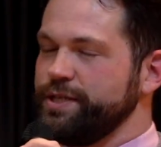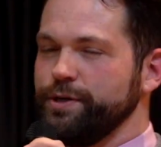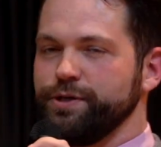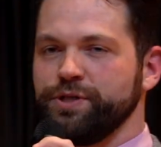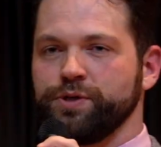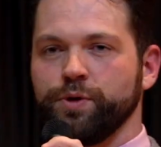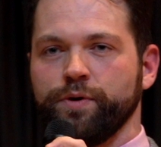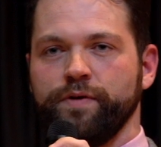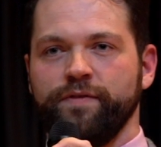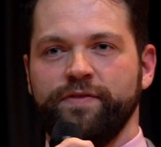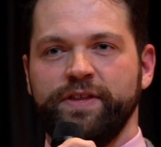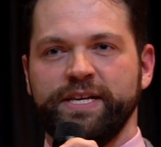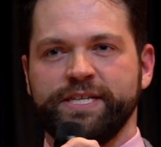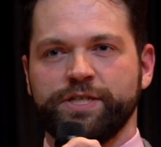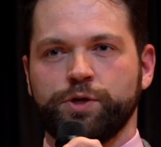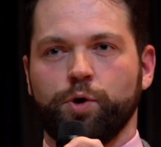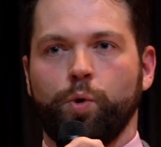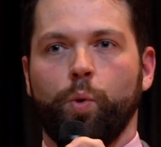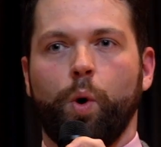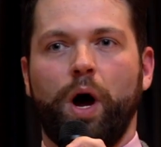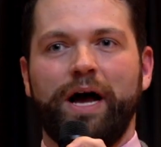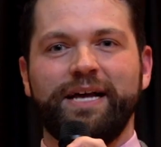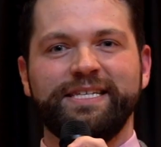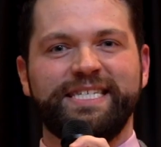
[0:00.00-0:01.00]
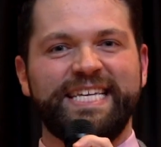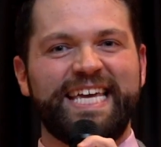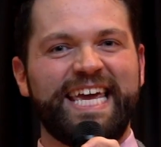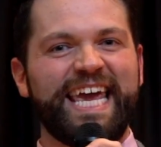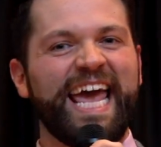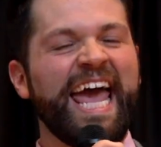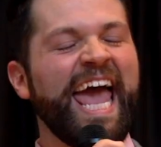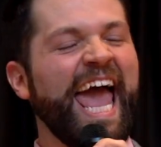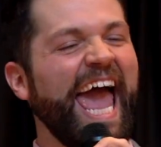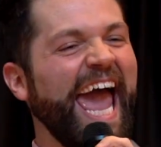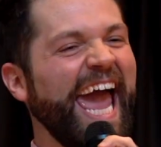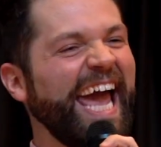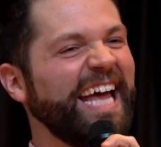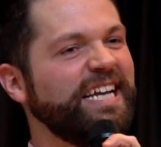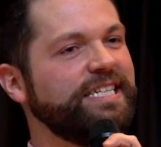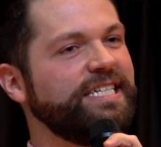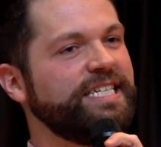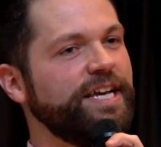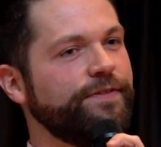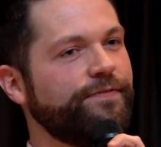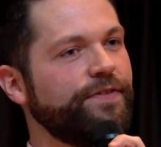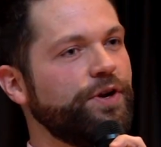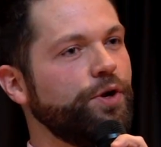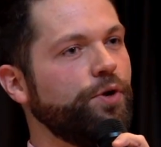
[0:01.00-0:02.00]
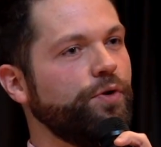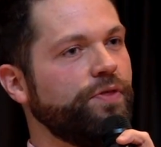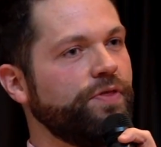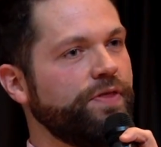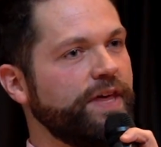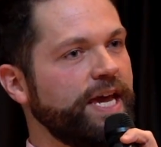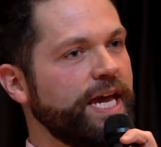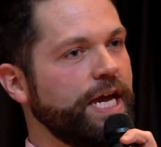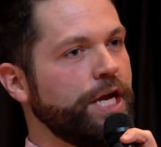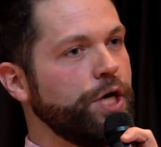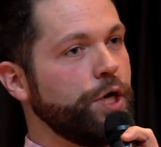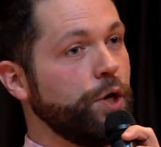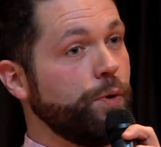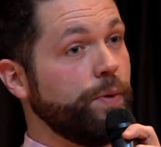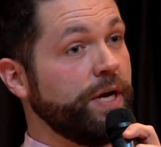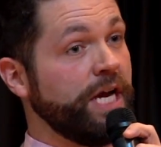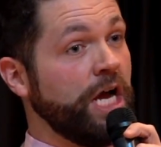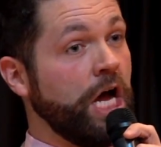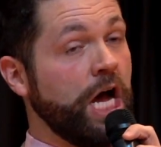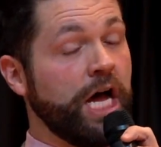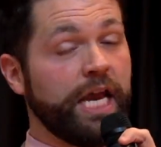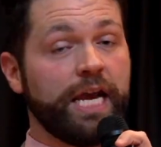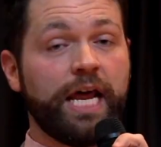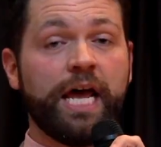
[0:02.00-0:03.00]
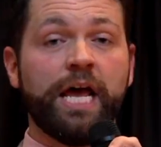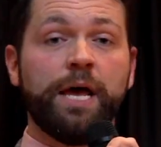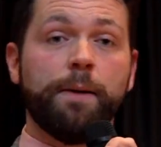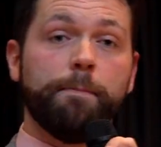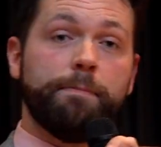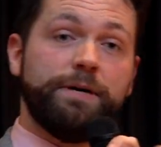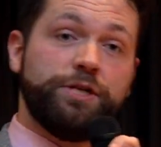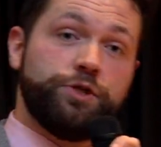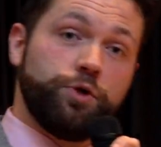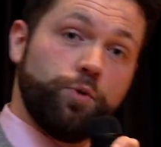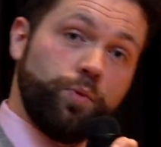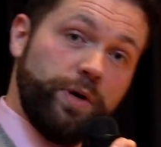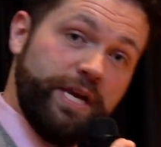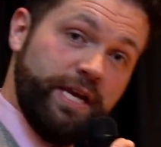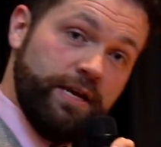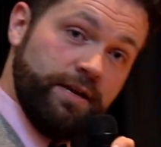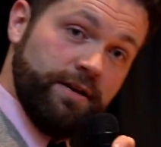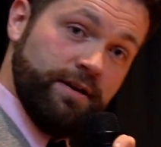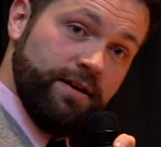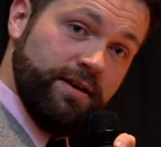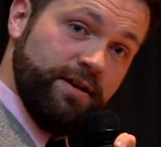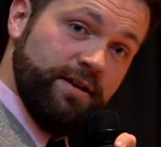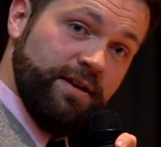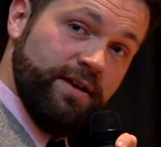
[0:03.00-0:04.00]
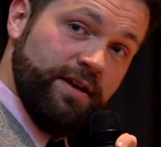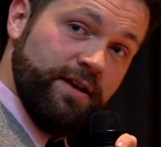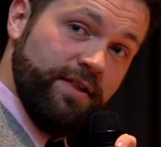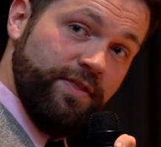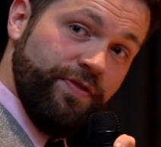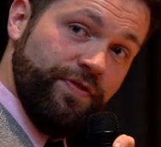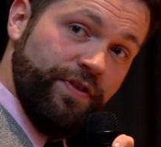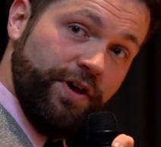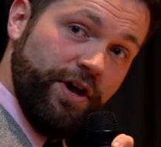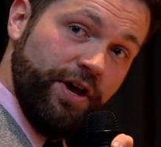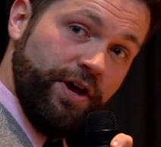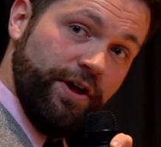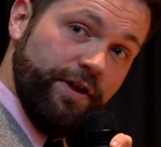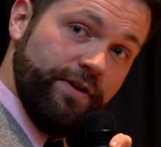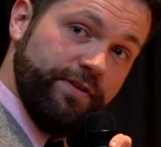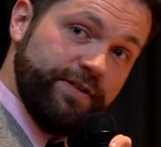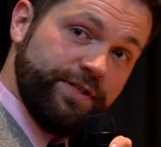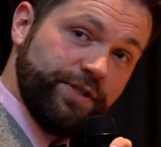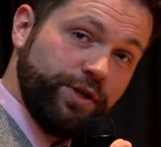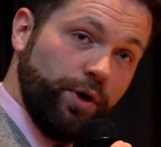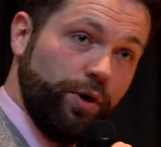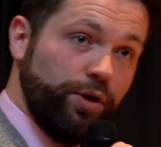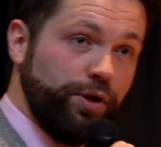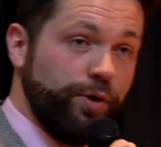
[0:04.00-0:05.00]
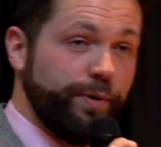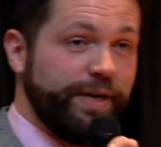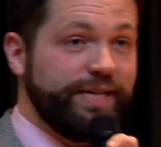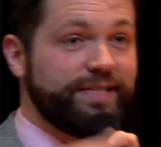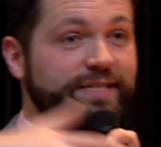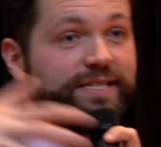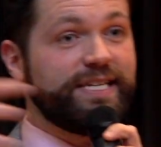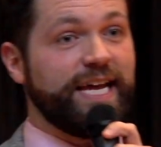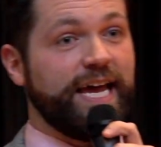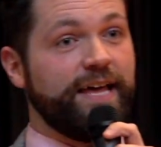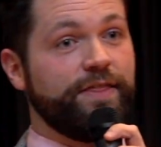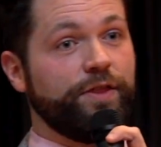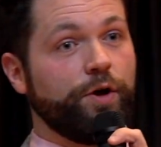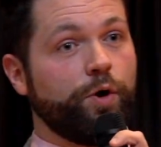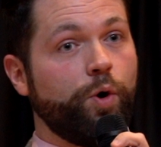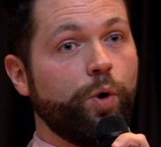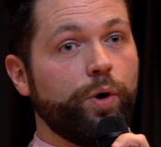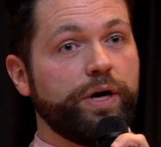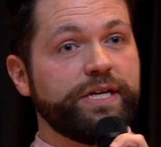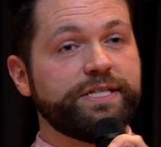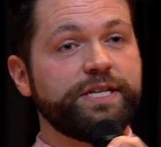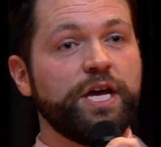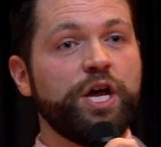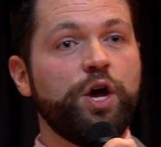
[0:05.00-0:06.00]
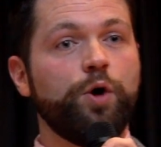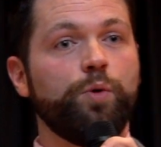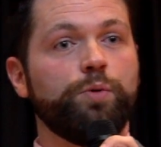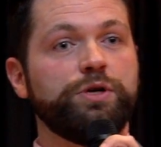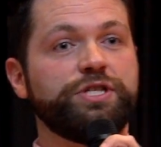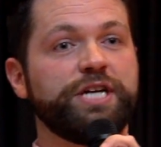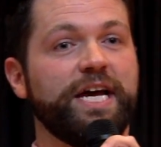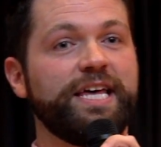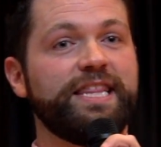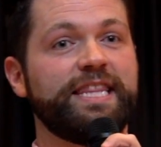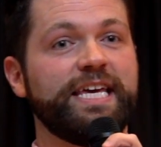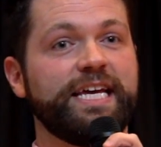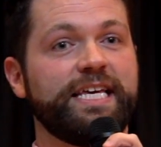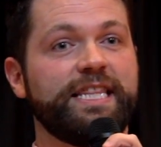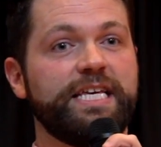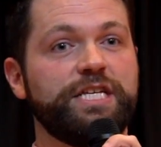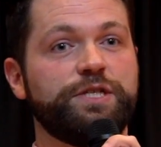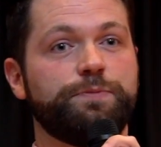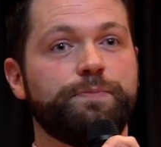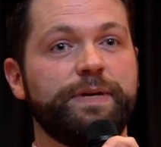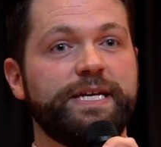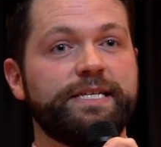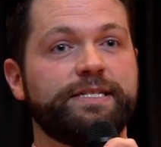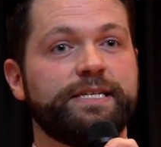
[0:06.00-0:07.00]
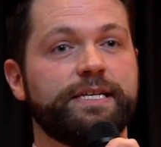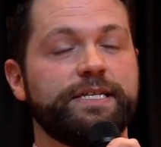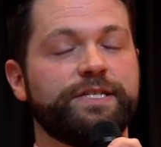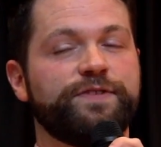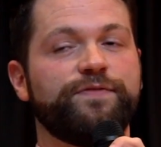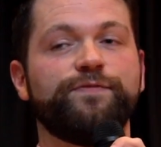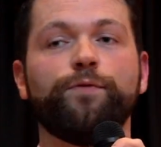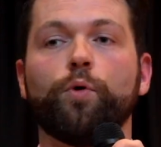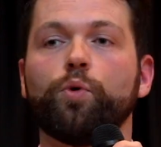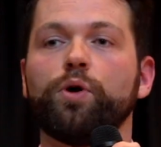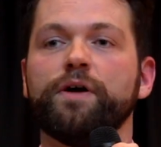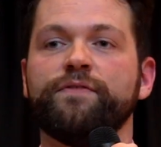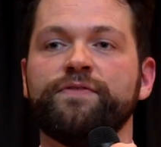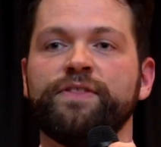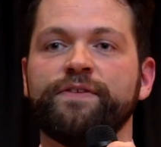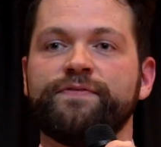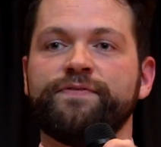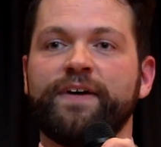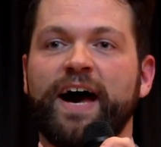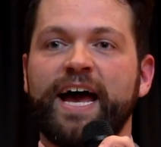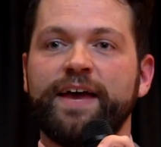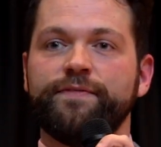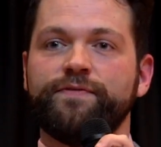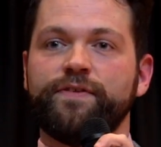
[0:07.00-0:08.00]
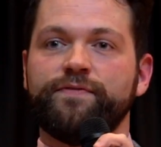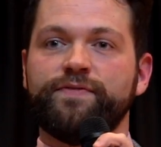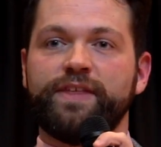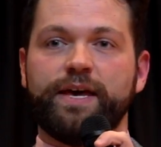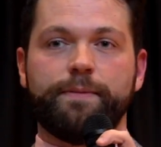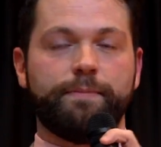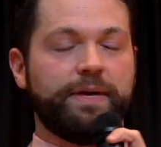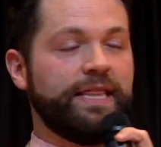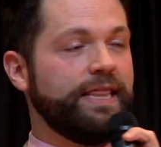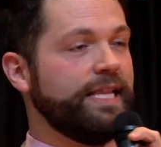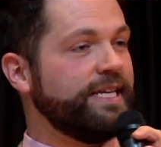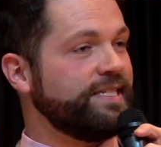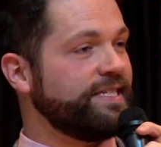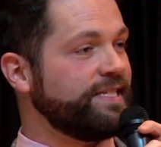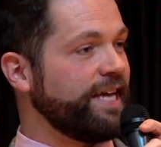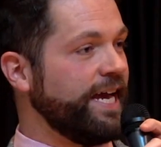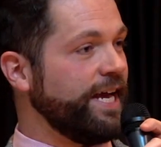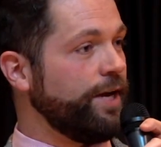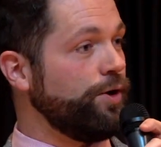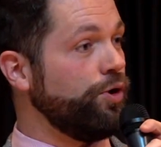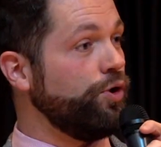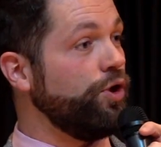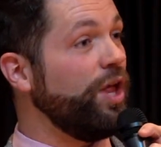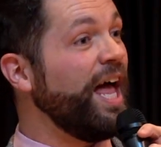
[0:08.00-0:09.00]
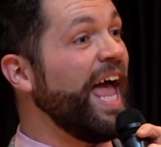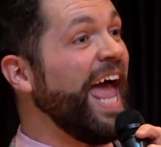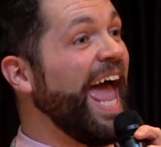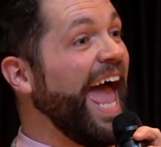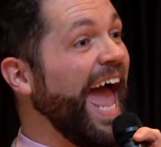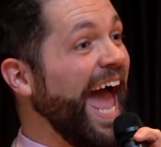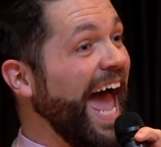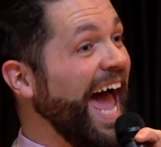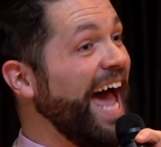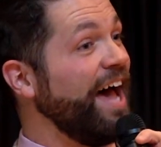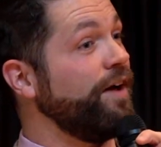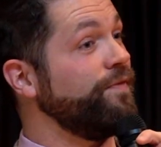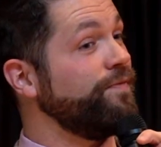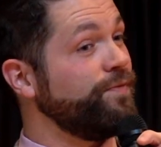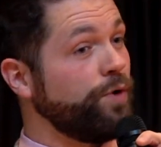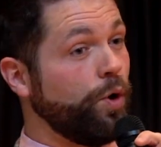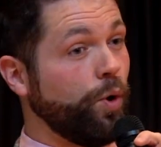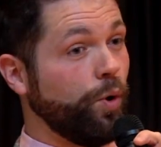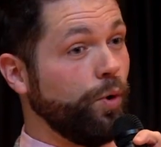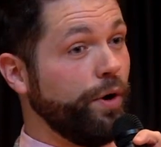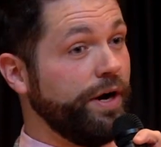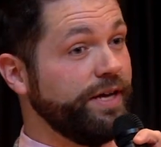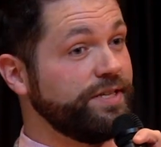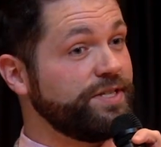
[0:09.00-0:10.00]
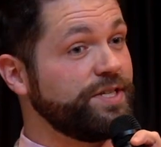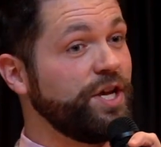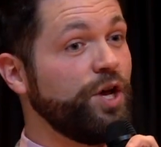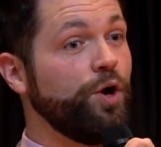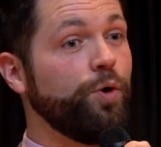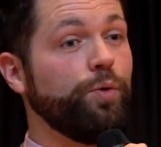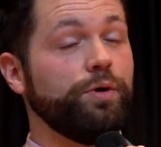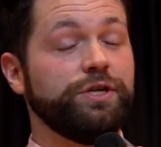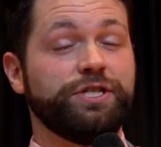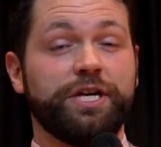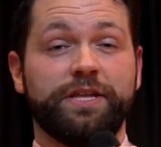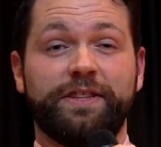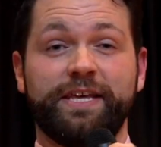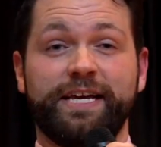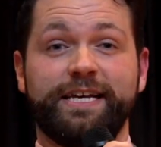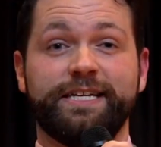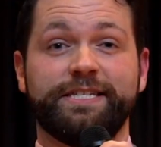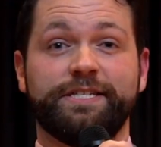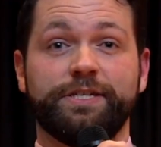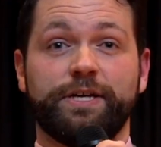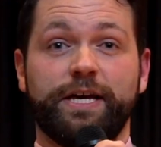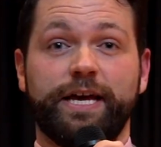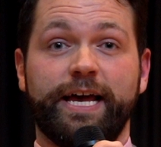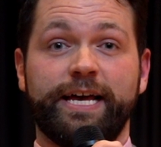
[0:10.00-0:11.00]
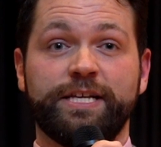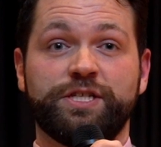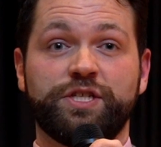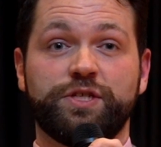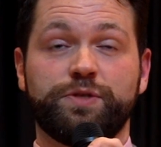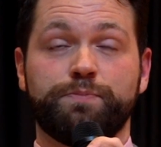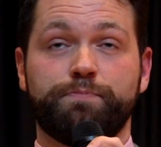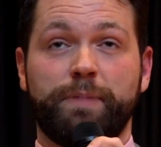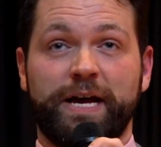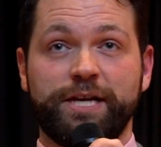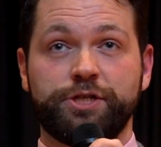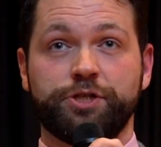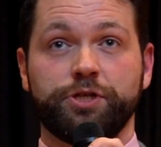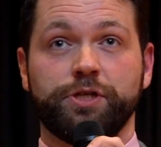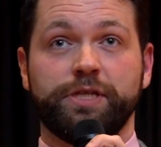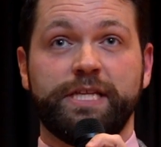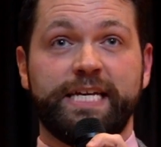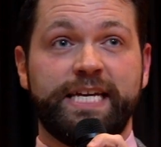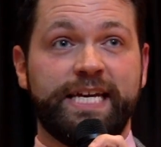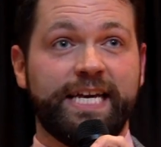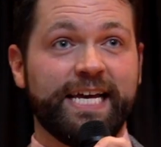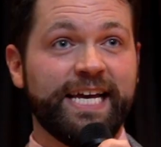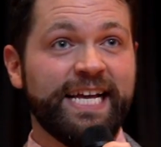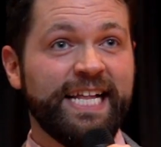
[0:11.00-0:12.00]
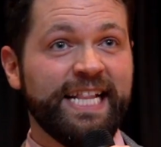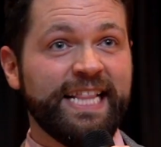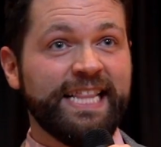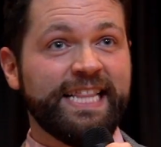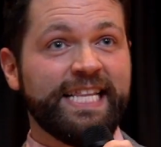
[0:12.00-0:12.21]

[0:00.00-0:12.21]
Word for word: There's sort of this quasi antiphonal thing going on between the soloist and the chorus, which I think these pieces, four of the five of them in this cycle, have chorus, which I think is especially.